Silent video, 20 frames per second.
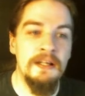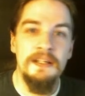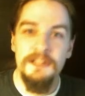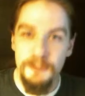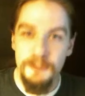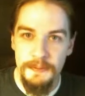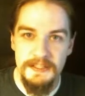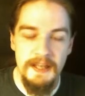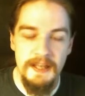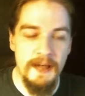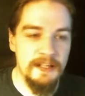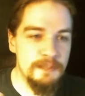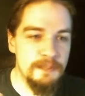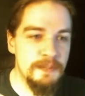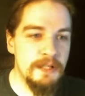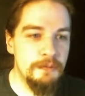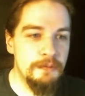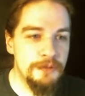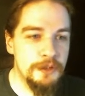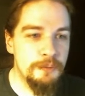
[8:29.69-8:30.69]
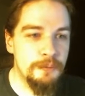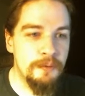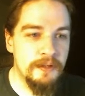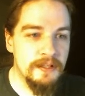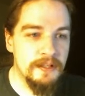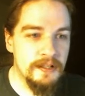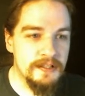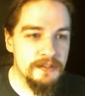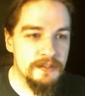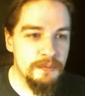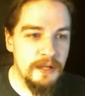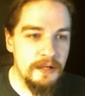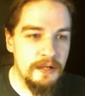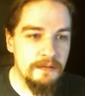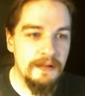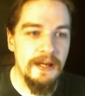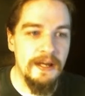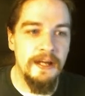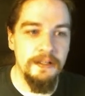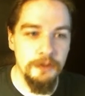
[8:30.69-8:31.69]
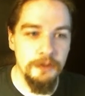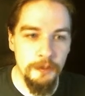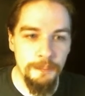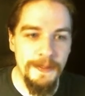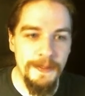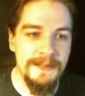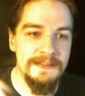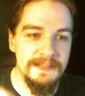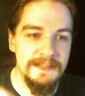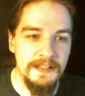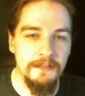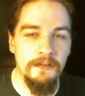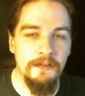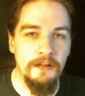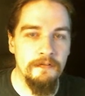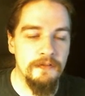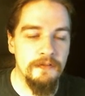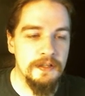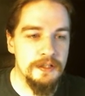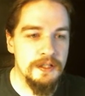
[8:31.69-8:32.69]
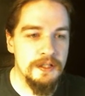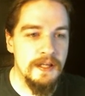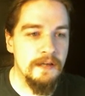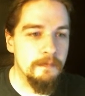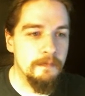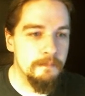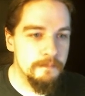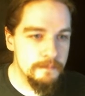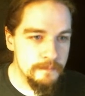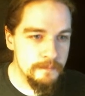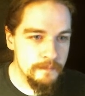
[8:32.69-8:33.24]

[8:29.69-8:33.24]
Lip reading: Some attack speed, which is pretty nice as well, and your pets can life leech then.